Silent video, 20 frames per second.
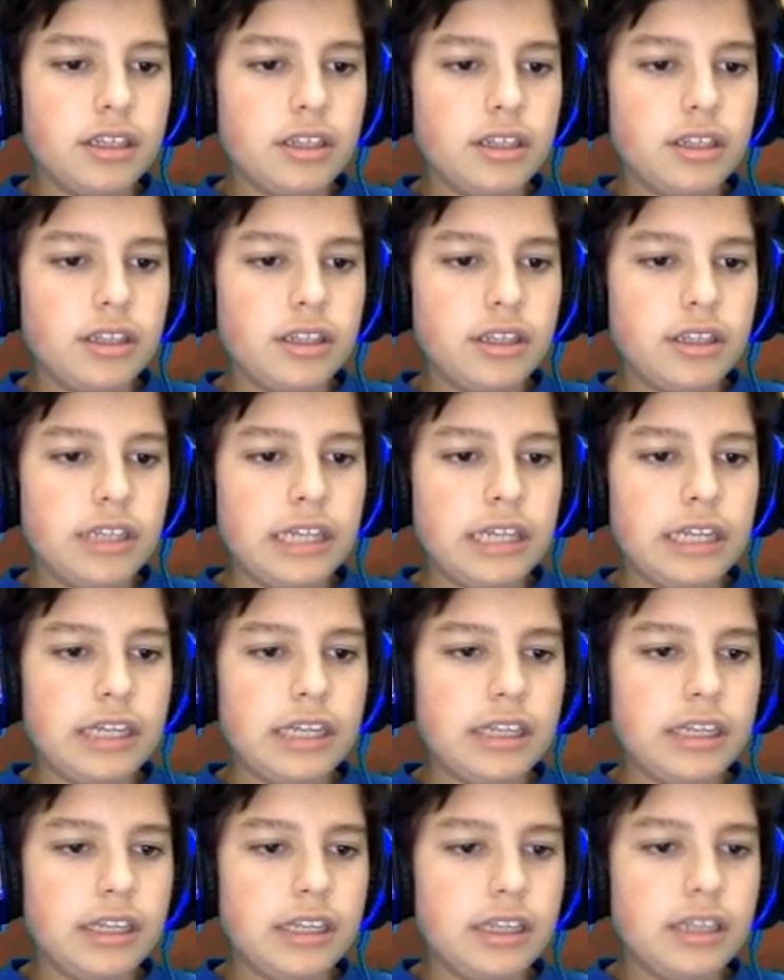Yeah,
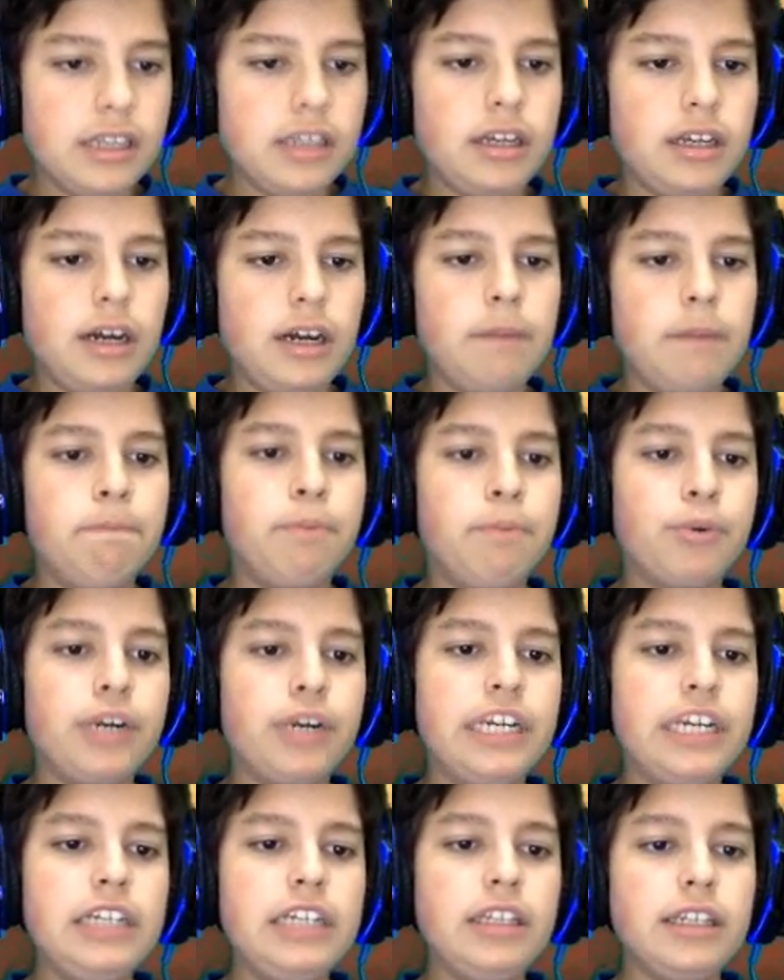a
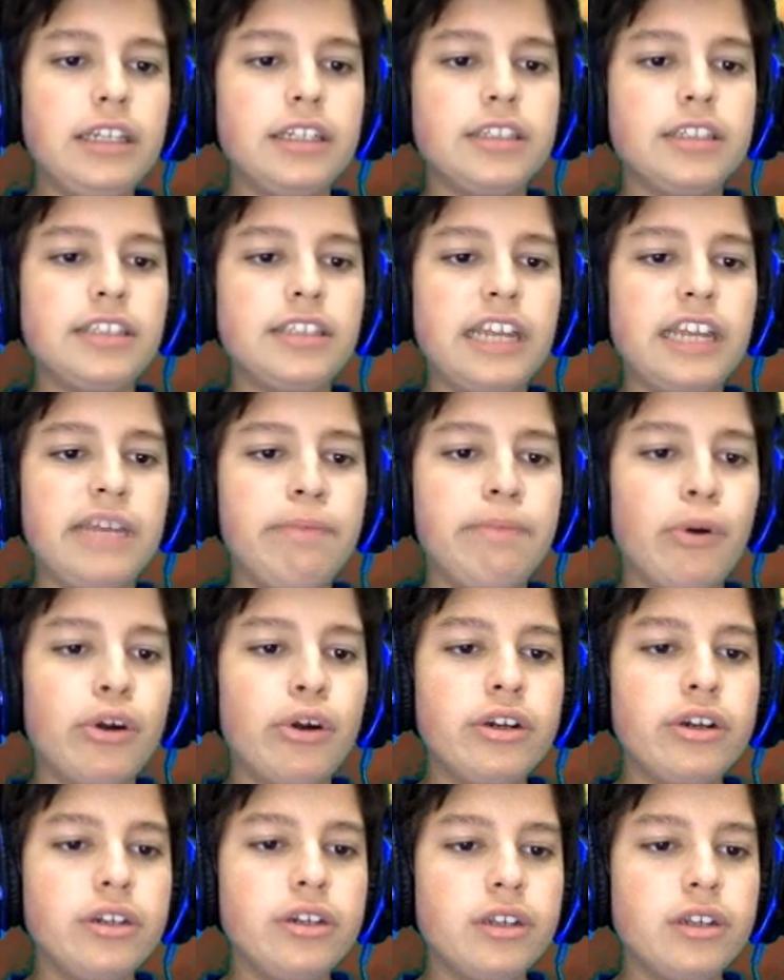Braid in the sideboard.